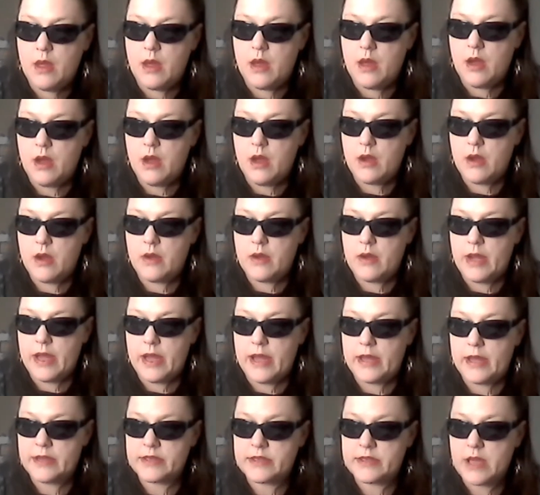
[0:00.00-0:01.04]
All
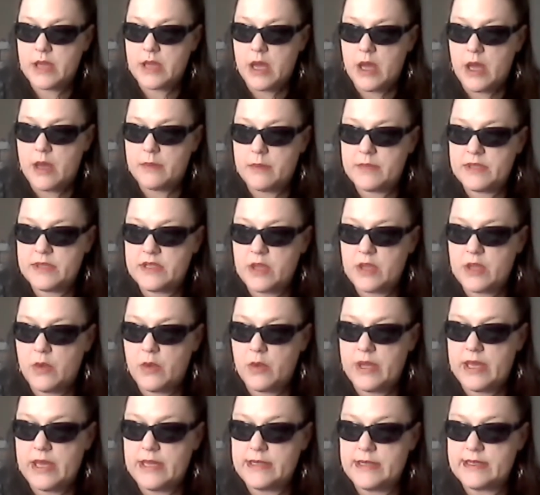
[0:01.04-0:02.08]
right. So
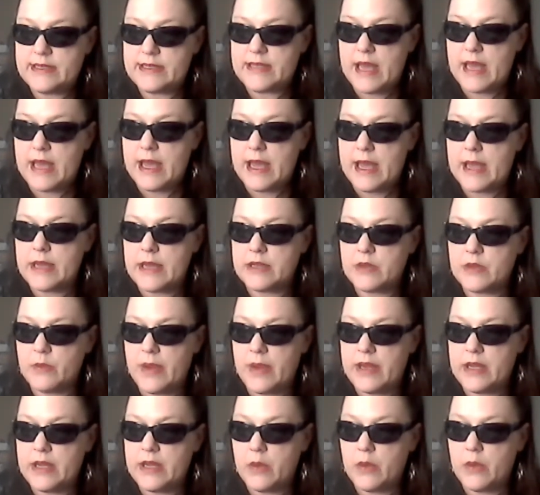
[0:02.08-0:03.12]
he designed
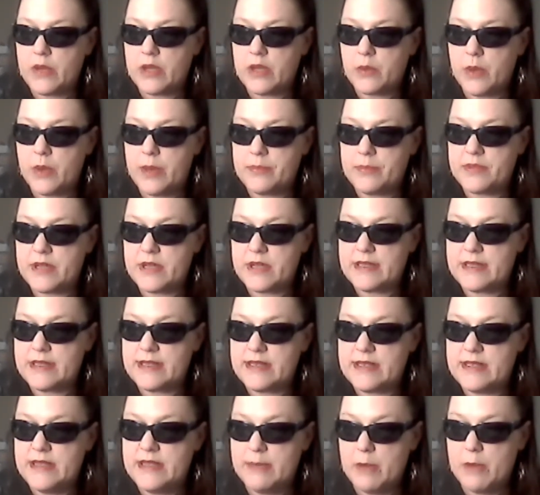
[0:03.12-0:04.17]
radio-equipped
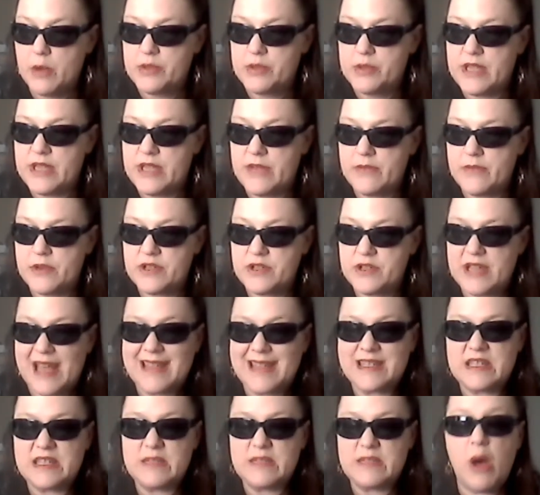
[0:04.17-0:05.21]
stemosevers
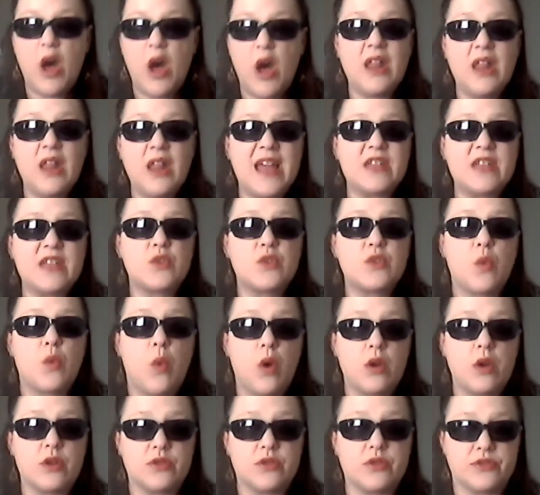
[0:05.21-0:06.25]
as small as
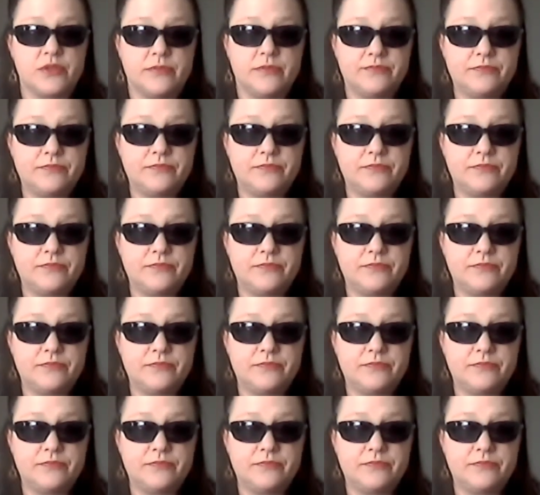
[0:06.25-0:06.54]
quarters.